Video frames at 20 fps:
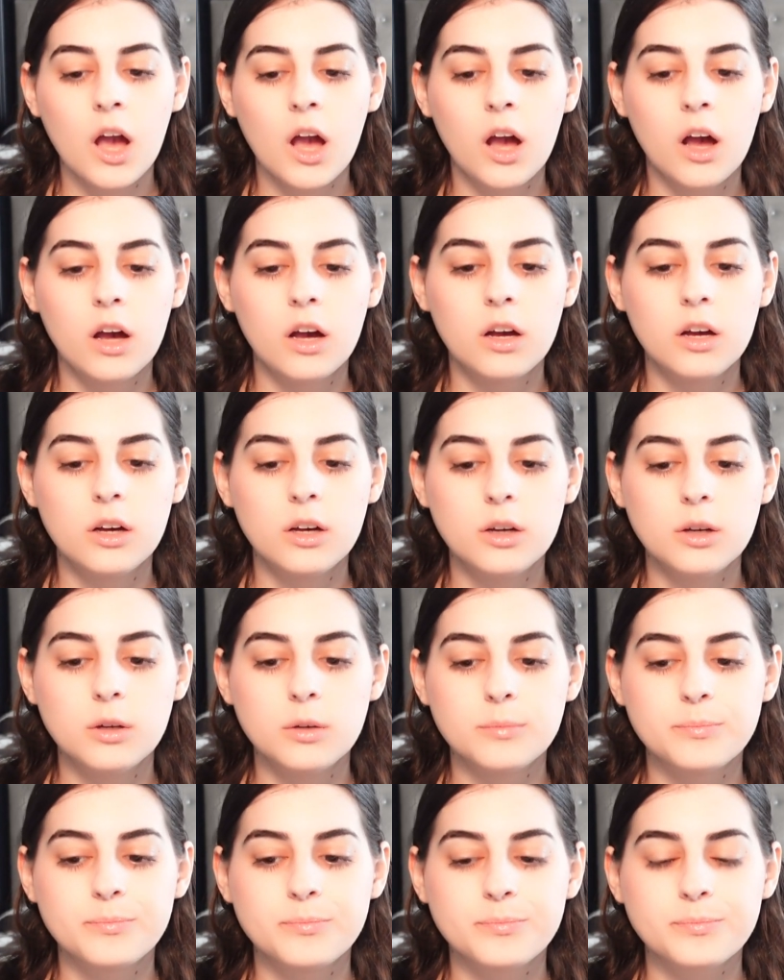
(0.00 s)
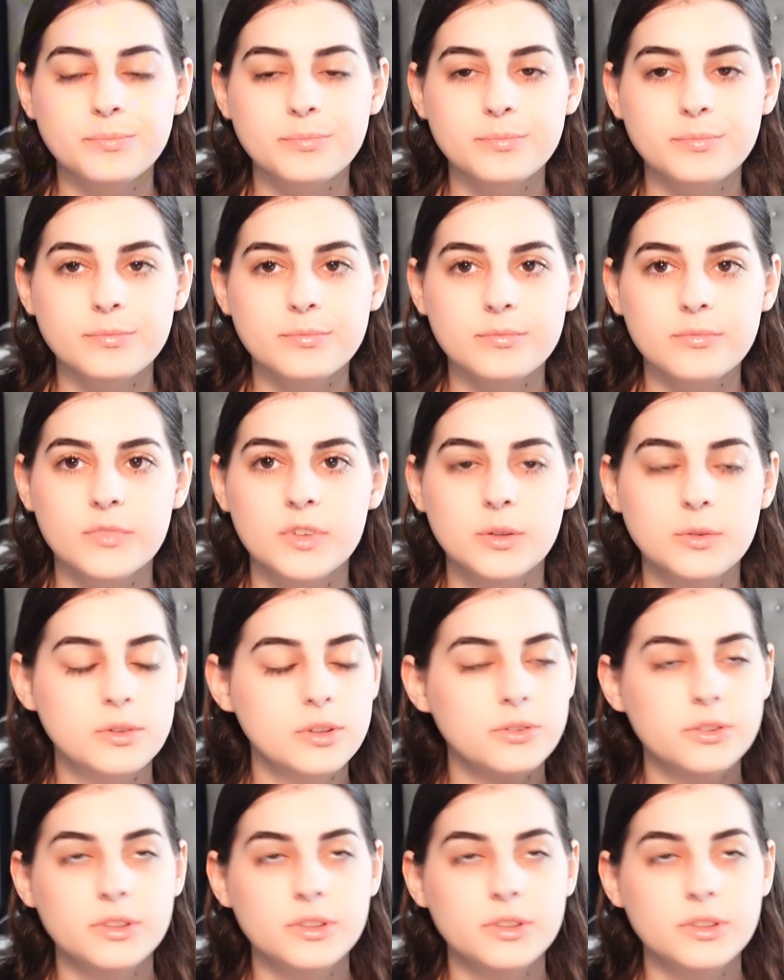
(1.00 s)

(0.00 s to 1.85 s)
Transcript: I think there